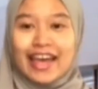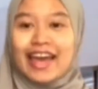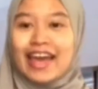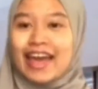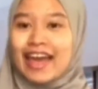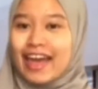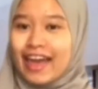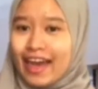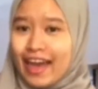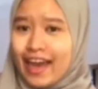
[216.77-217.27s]

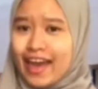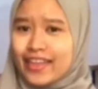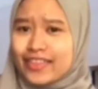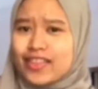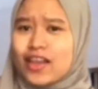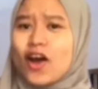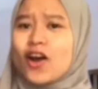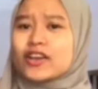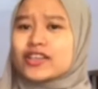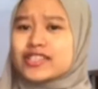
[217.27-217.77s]
and
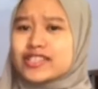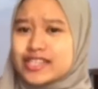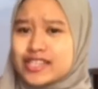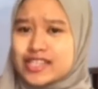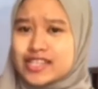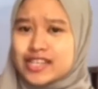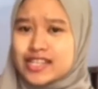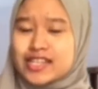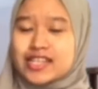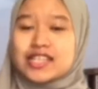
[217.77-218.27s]
oxygen
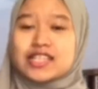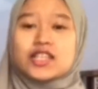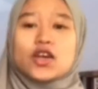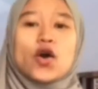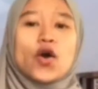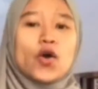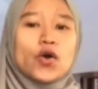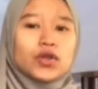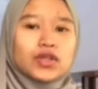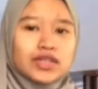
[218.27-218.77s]
is
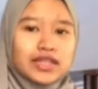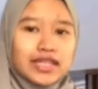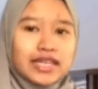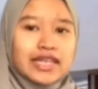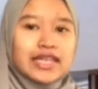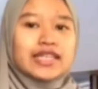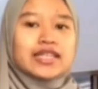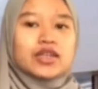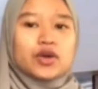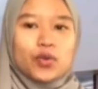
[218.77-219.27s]
only the
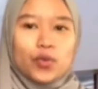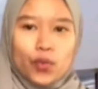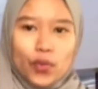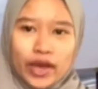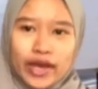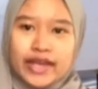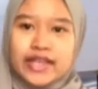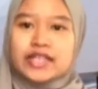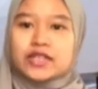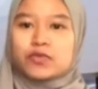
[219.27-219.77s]

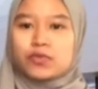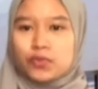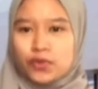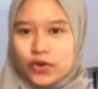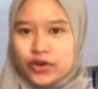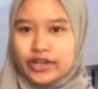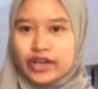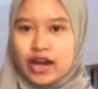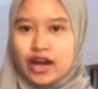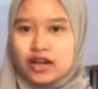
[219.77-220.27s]
waste
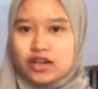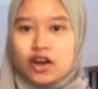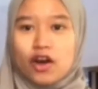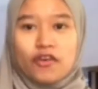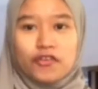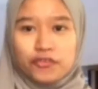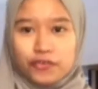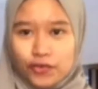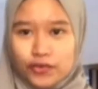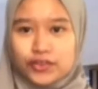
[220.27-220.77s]
product of
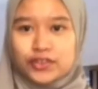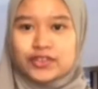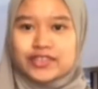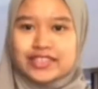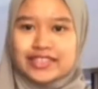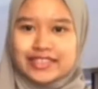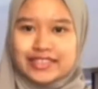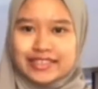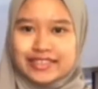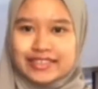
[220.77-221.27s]

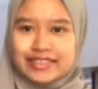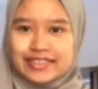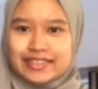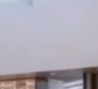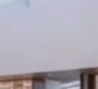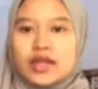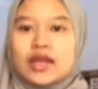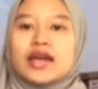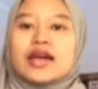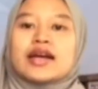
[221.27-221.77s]
photosynthesis.
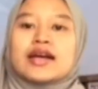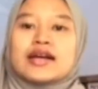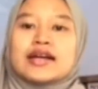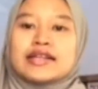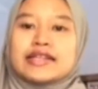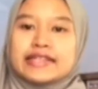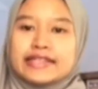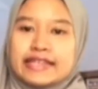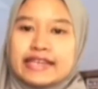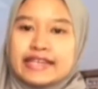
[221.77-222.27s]

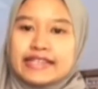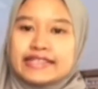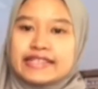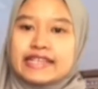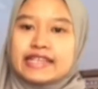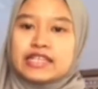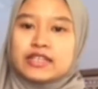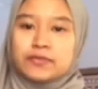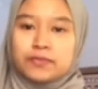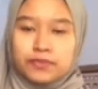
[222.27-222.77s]
This is
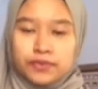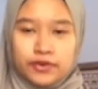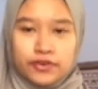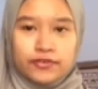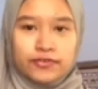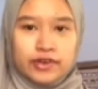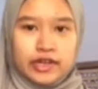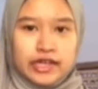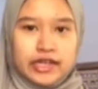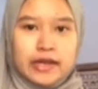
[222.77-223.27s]

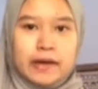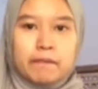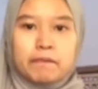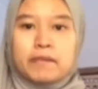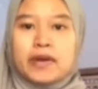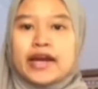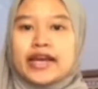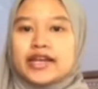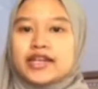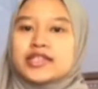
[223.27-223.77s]
proven by
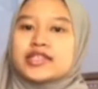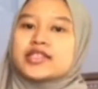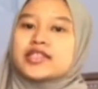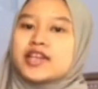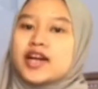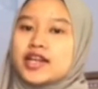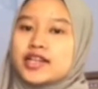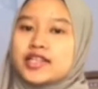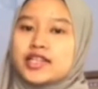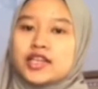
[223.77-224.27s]
a
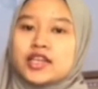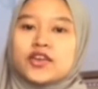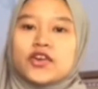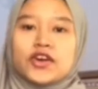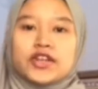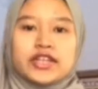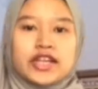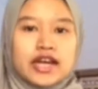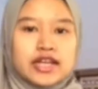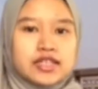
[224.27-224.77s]
study
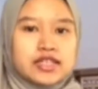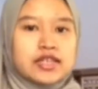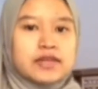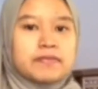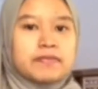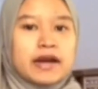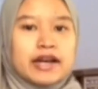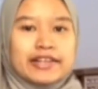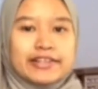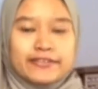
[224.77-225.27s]
conducted by
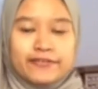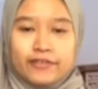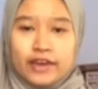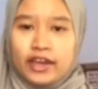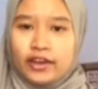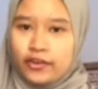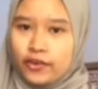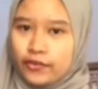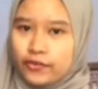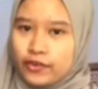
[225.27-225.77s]

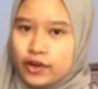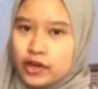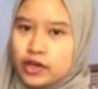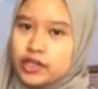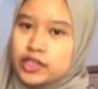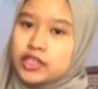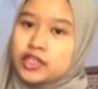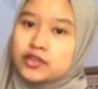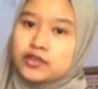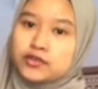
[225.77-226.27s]
Svendovar
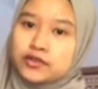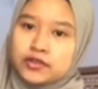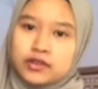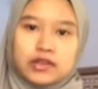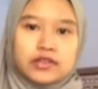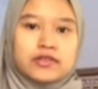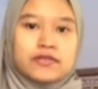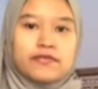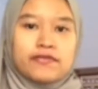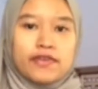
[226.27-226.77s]
in
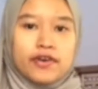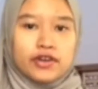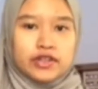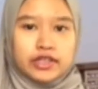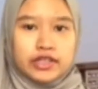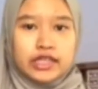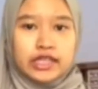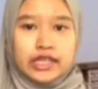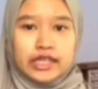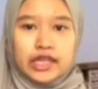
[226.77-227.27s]

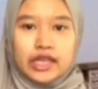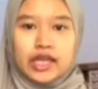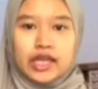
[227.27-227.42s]
2014